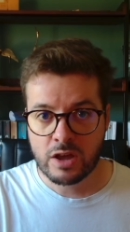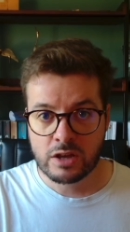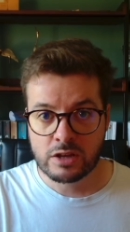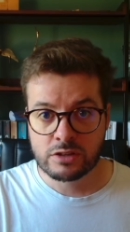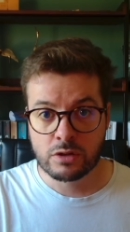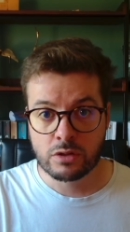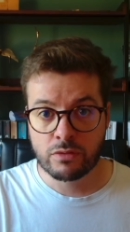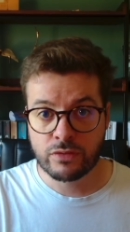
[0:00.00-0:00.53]

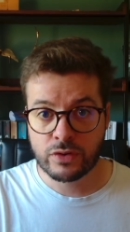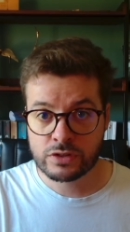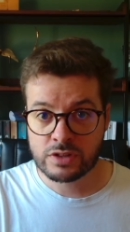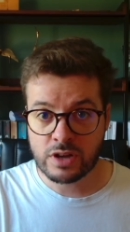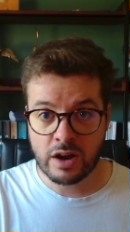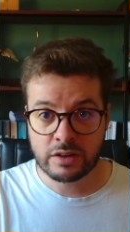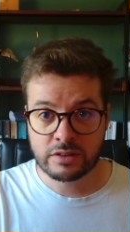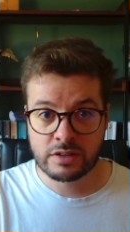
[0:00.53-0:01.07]
So the first
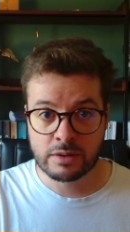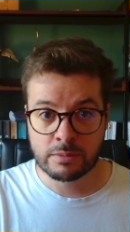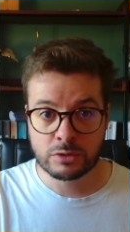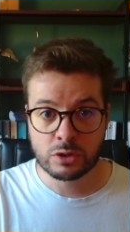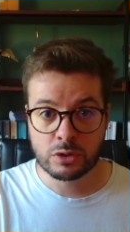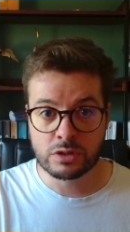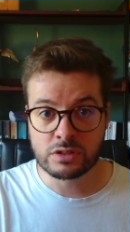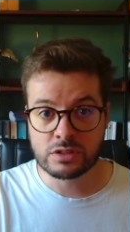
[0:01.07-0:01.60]
item
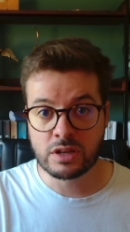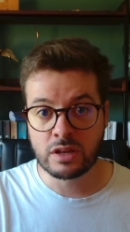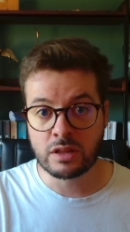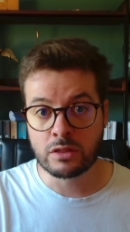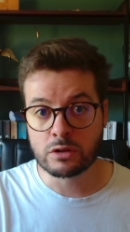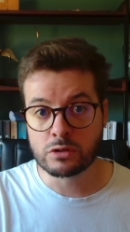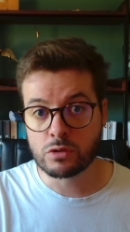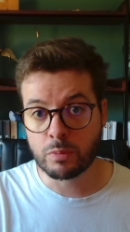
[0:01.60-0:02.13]
you can see in
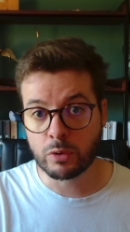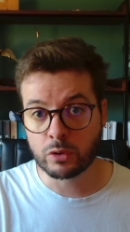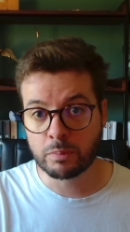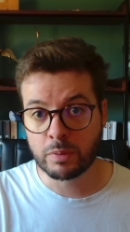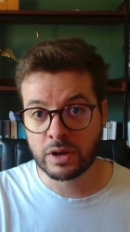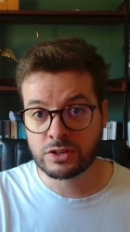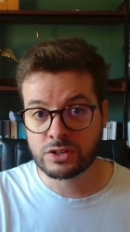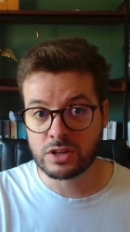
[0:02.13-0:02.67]
the support
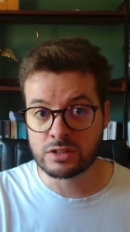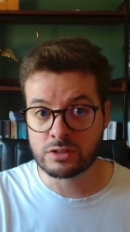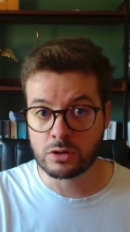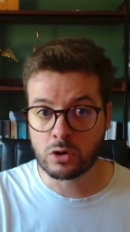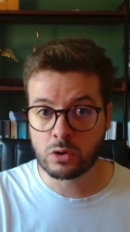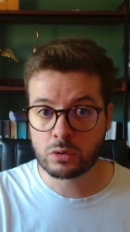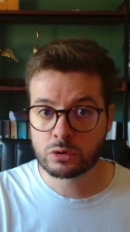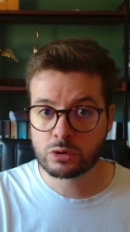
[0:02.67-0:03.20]
page is a
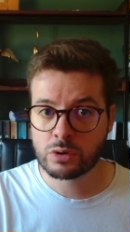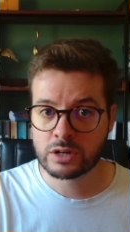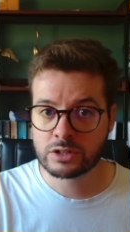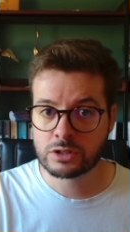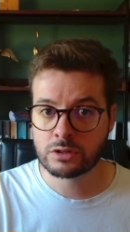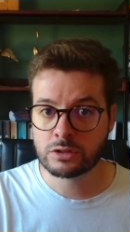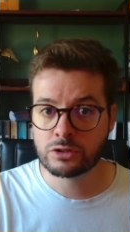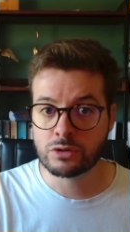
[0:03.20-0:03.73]
call to
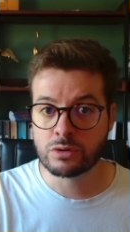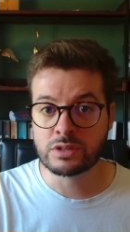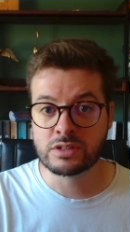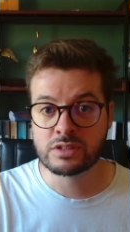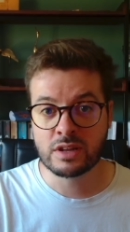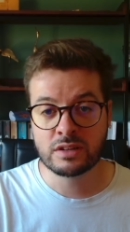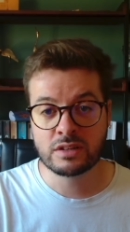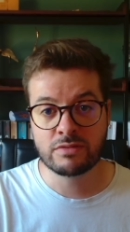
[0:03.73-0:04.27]
action to
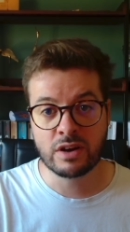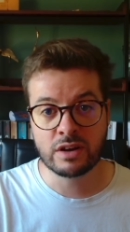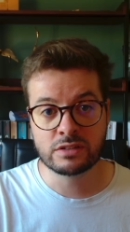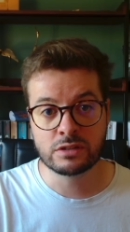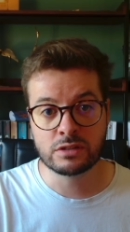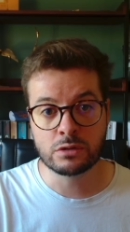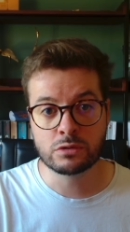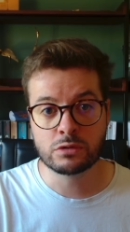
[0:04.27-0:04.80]
incentivize
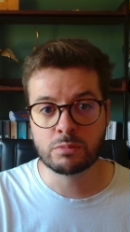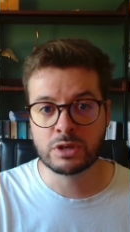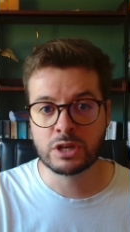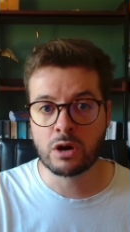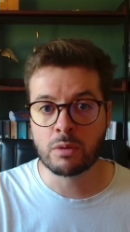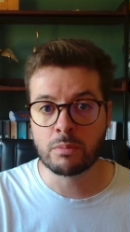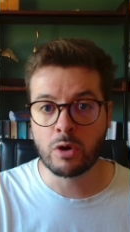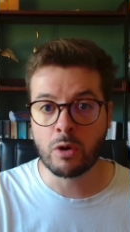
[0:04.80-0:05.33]
you to
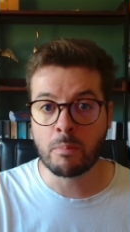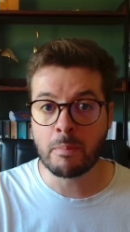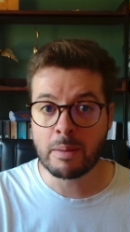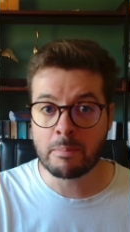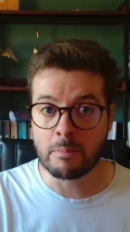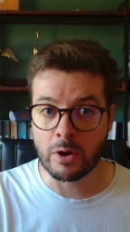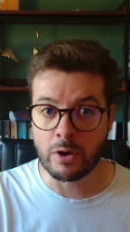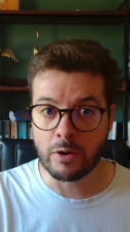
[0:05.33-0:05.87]
become a
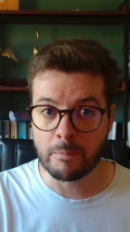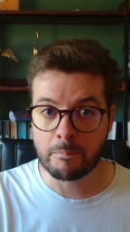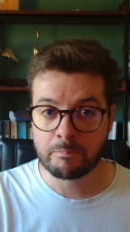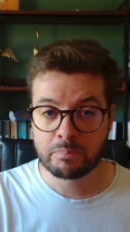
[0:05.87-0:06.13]
member.